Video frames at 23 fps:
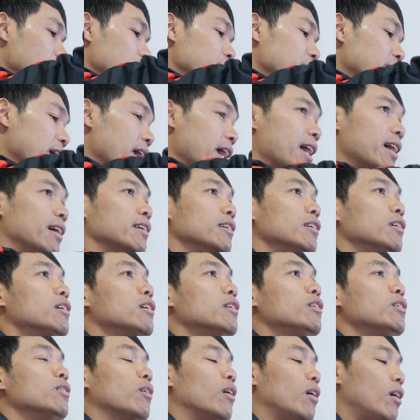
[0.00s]
But yeah, you
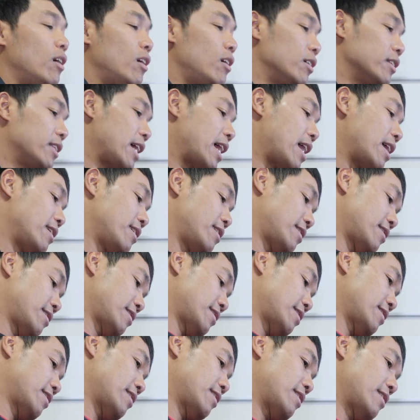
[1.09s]
can do all that
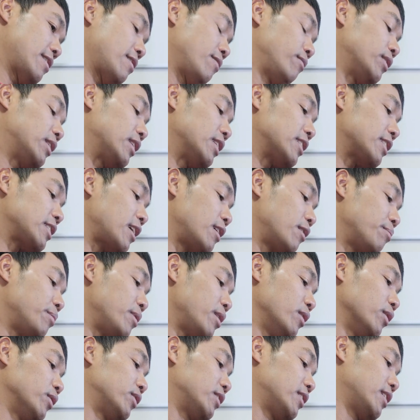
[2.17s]
with the center
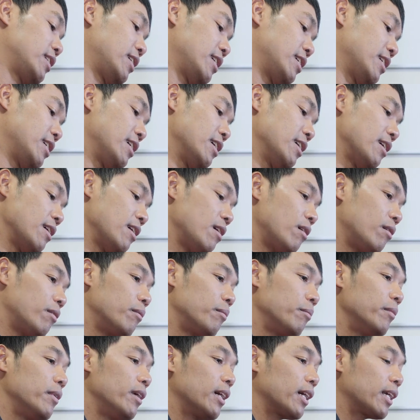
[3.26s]
post.
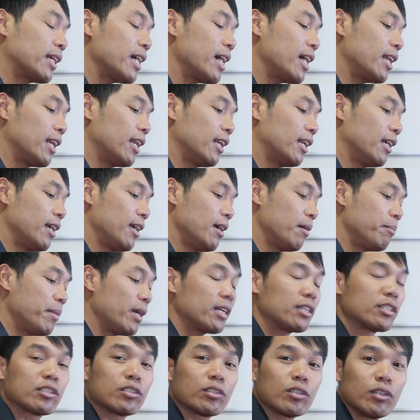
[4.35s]
Again,
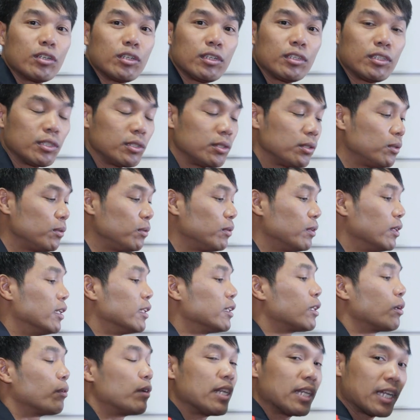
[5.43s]
make sure you do
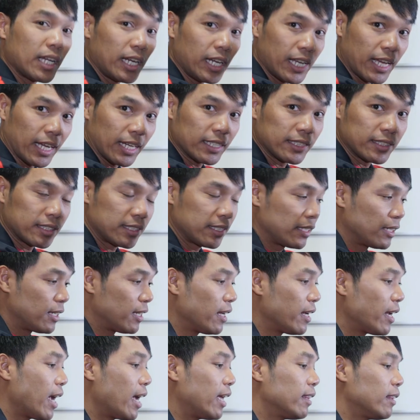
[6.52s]
3 clicks.
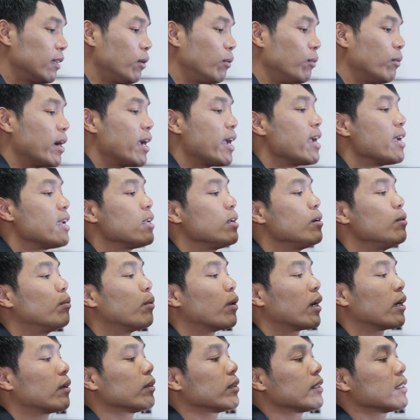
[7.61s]
And the way you
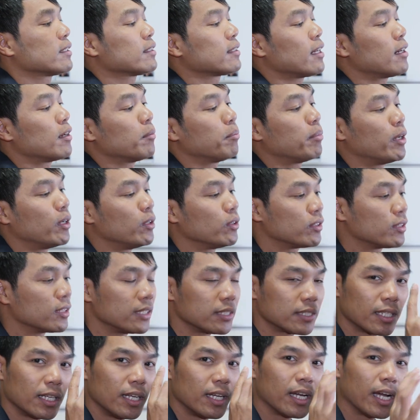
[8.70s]
work with the center post
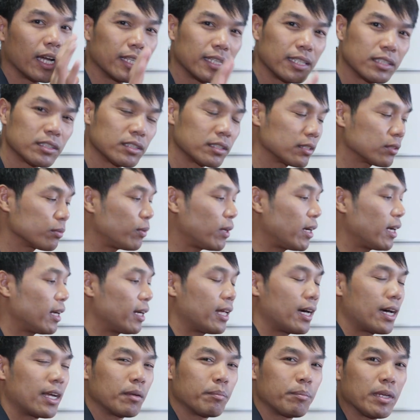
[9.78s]
is, and this is why a
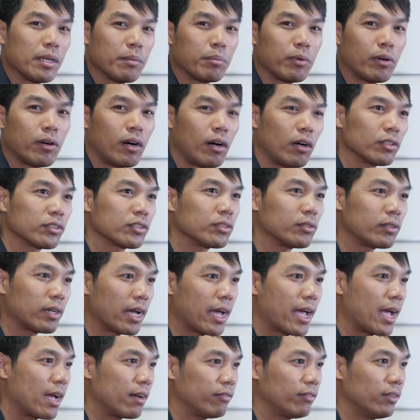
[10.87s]
lot of people also
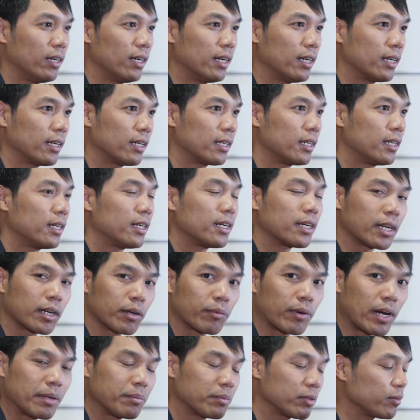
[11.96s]
have
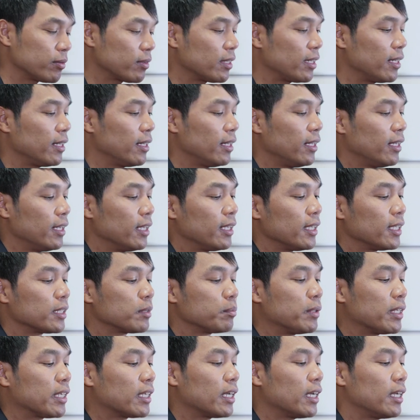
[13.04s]
gripes with it, it's
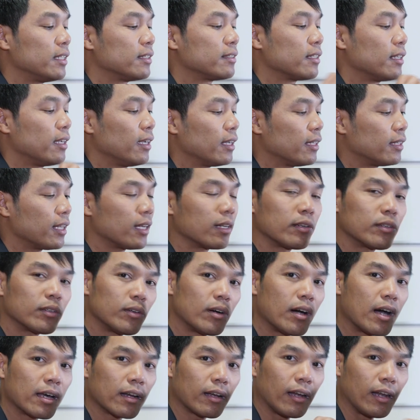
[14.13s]
because they don't
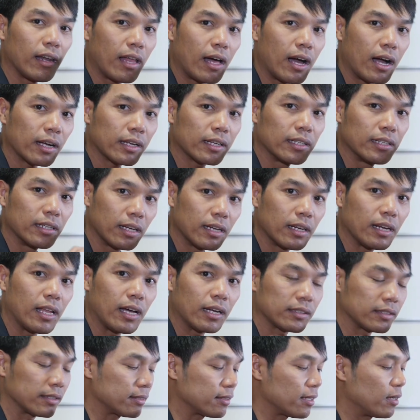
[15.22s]
know how to lock and
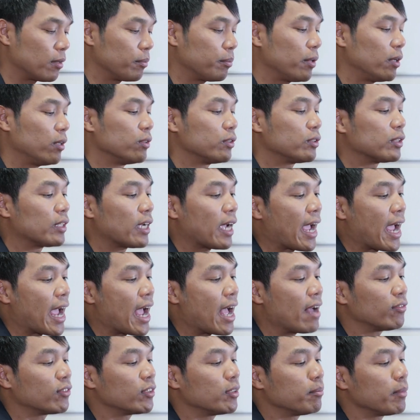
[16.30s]
unlock the center post. You
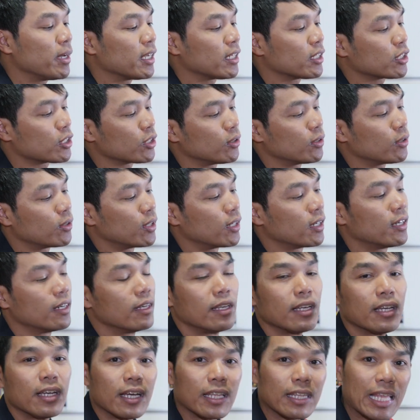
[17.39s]
have to make sure
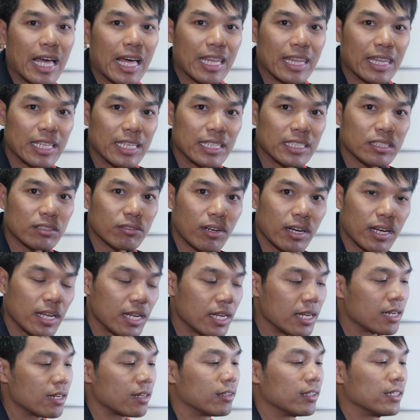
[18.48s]
that this right
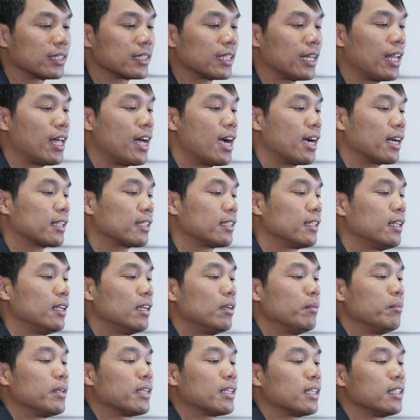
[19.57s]
here is locked,
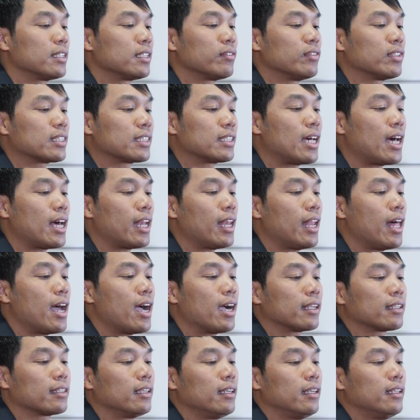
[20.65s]
because if it's not
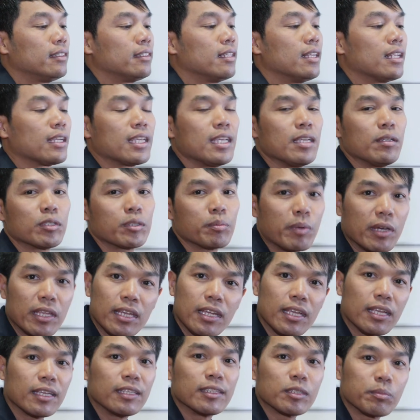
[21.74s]
locked, then it keeps
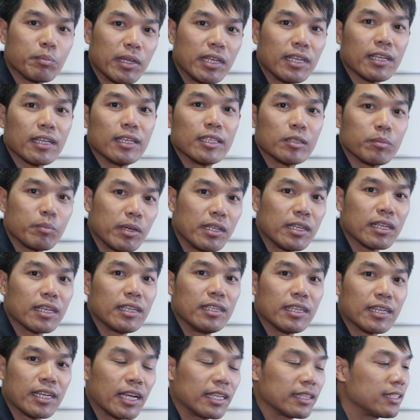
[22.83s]
spinning and spinning and spinning
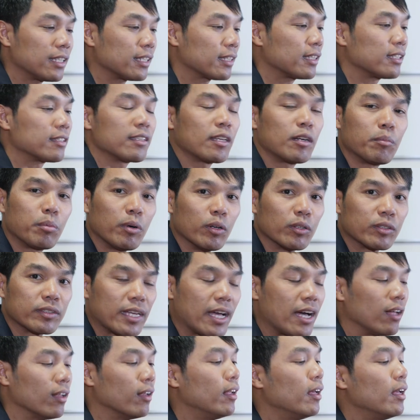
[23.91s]
and you can't take the center post
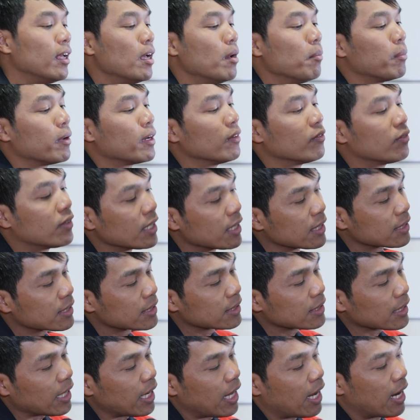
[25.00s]
out. But if this
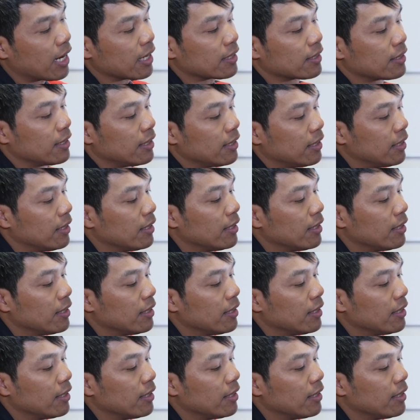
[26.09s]
is locked,